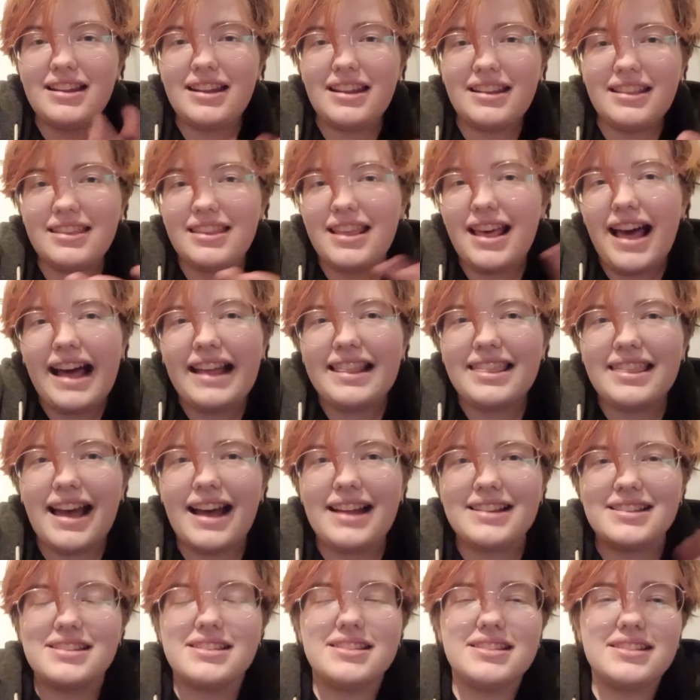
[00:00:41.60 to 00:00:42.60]

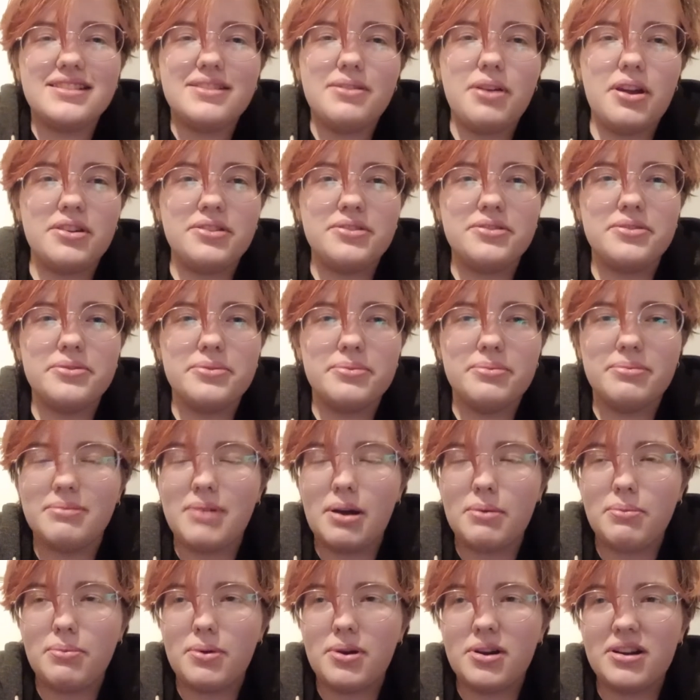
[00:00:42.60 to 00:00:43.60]
that's who
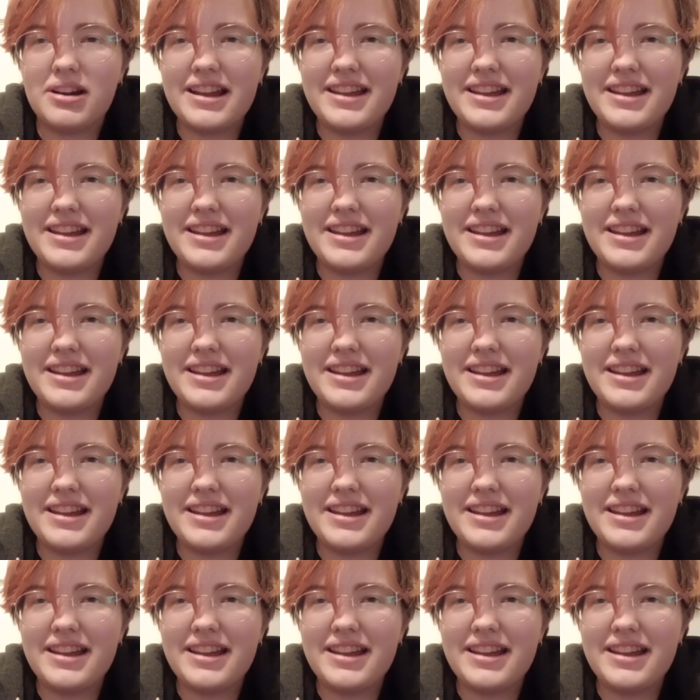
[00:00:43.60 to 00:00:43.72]
wore